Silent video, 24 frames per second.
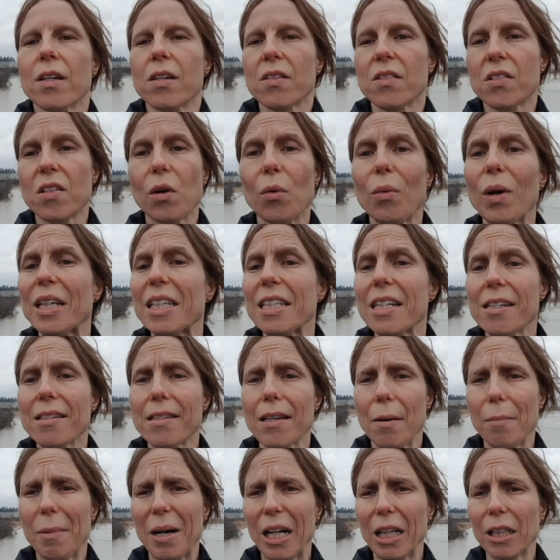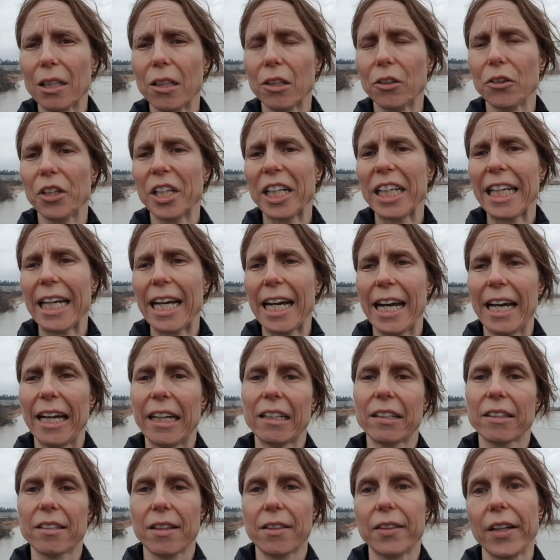So what does Amal Clooney
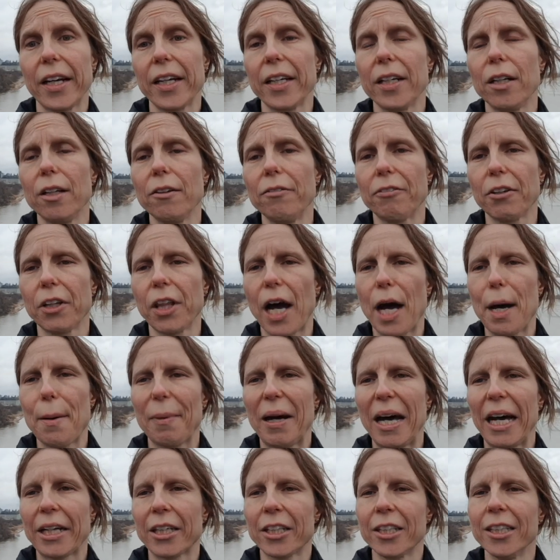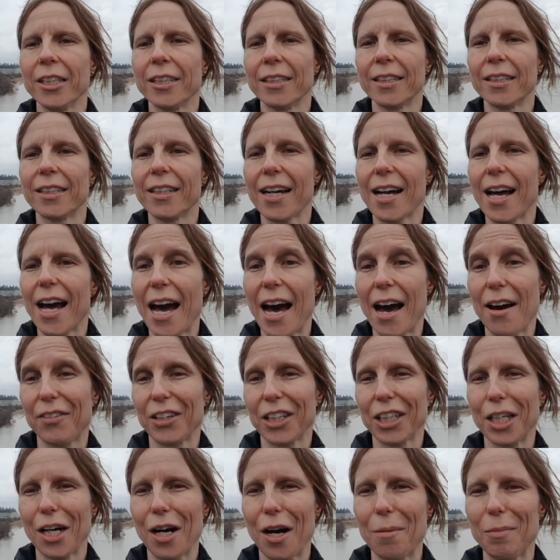and the hill, for that matter, have
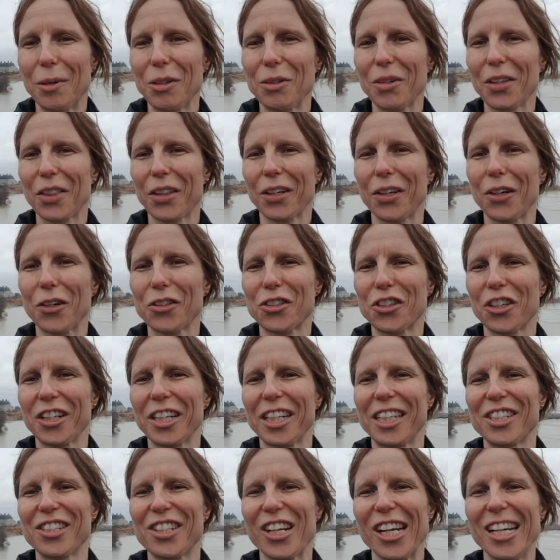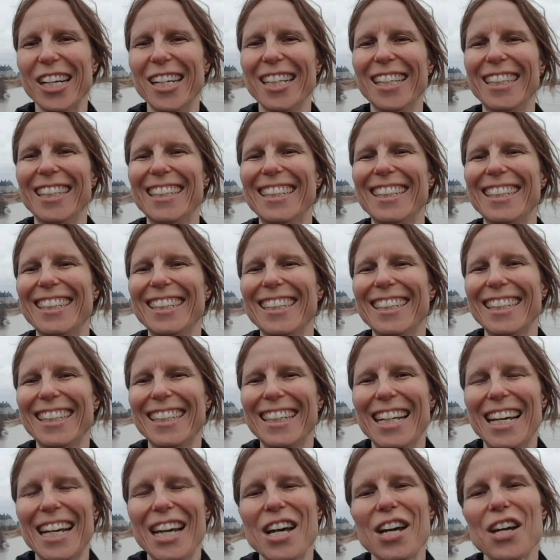in common with the Kosher Ninja?
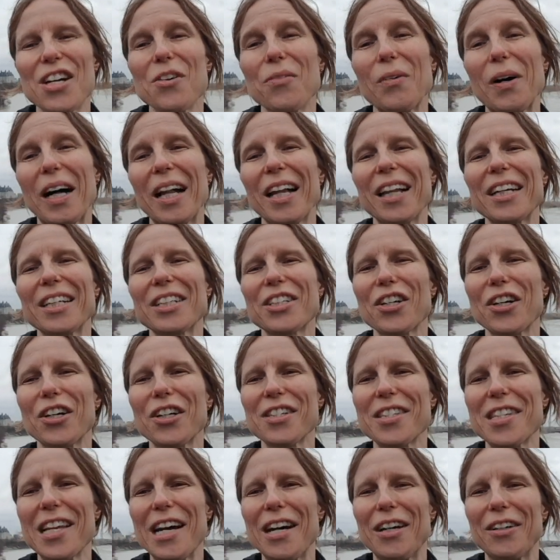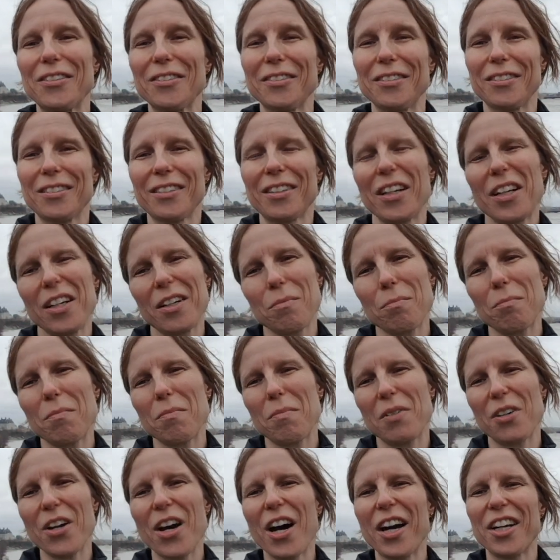Well, it turns out,
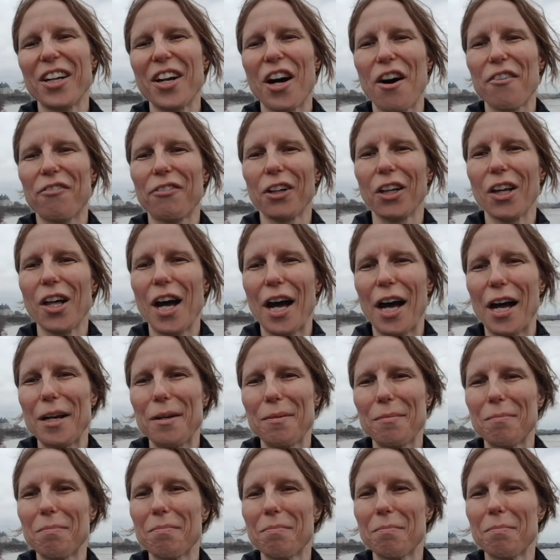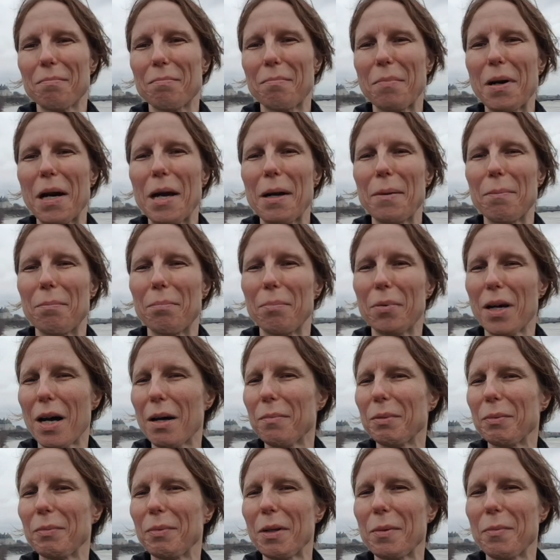not an awful lot, but
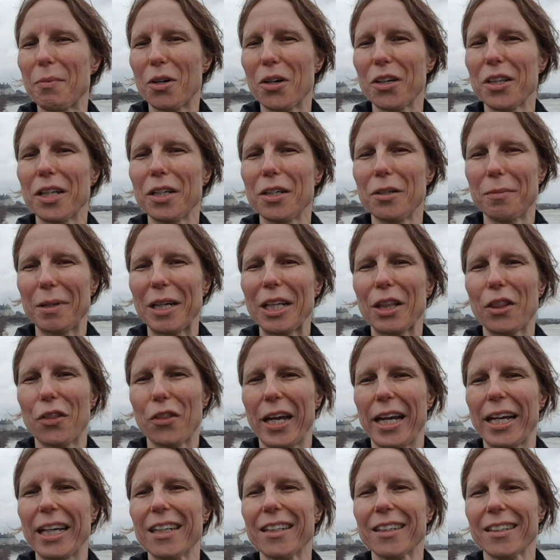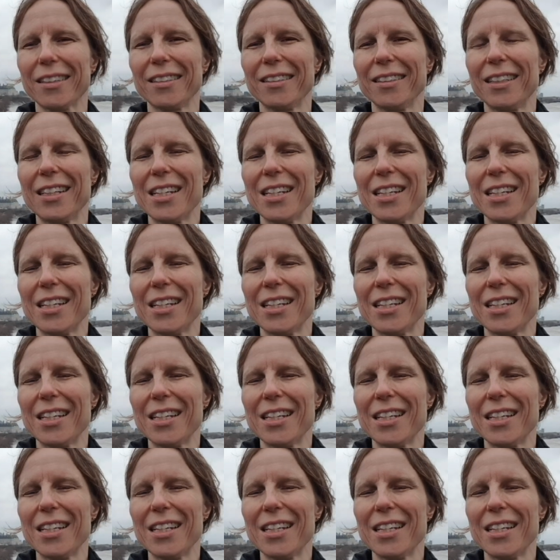probably more than you might think.